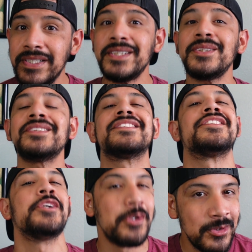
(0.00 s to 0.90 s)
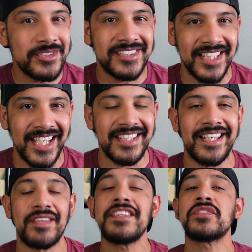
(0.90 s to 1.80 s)
Build Tuesday.
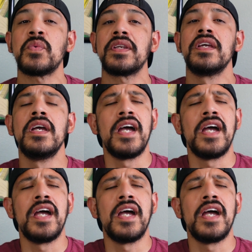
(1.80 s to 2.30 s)
Now, this one